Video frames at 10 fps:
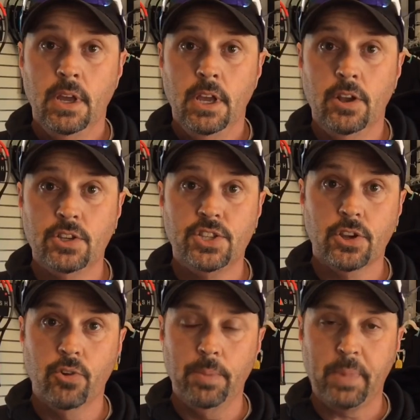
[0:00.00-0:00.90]
Here's the
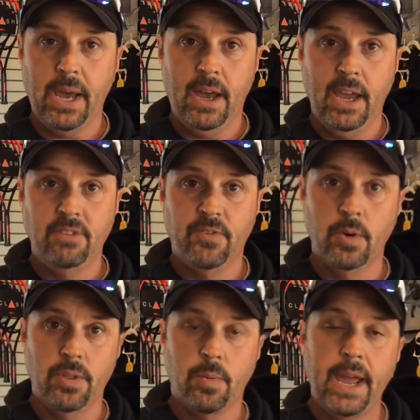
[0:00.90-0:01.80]
grip guide for
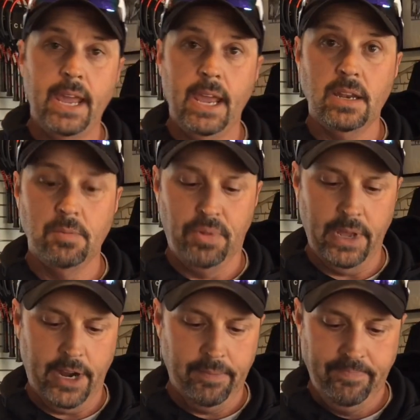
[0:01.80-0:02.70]
the right-handed
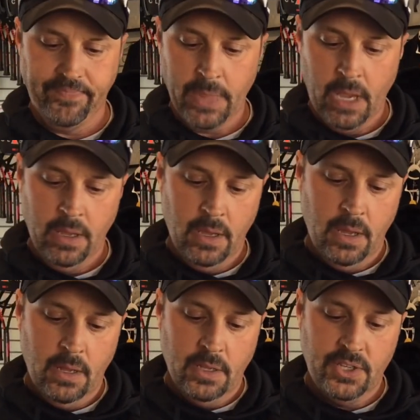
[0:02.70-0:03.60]
player.
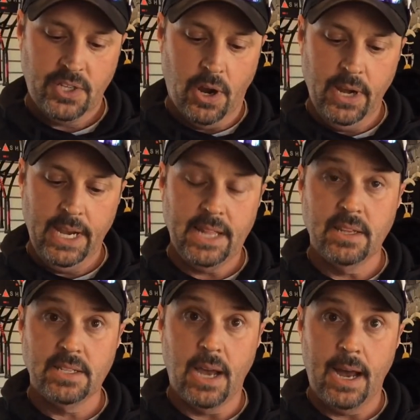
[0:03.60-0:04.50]
Starting at
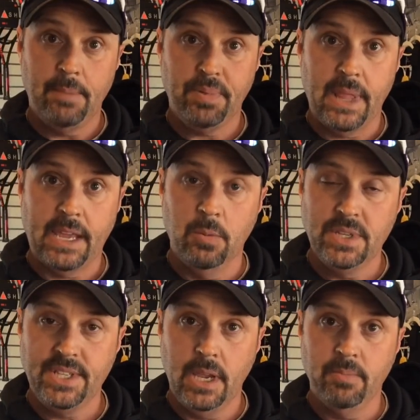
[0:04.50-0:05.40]
the top, like I
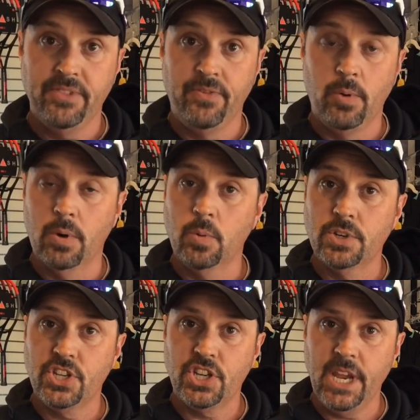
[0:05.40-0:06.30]
was saying before, we're
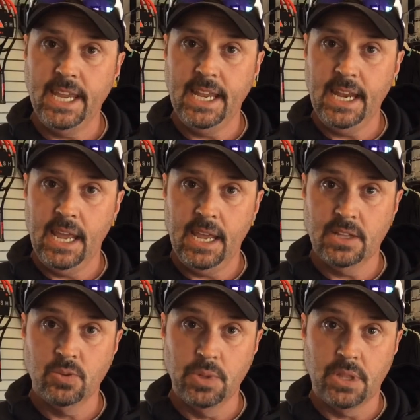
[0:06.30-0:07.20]
shaking
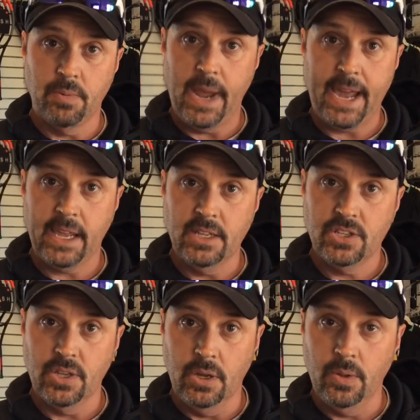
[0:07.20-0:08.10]
hands with the racket,
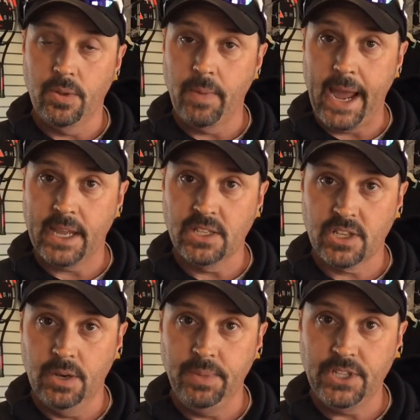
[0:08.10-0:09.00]
so the racket's
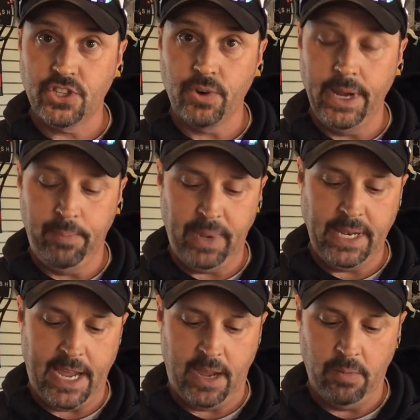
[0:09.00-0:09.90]
going to be straight up and
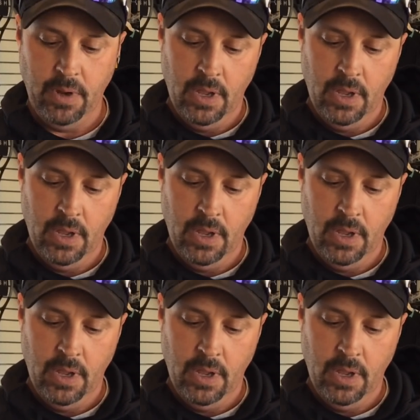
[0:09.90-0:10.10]
down.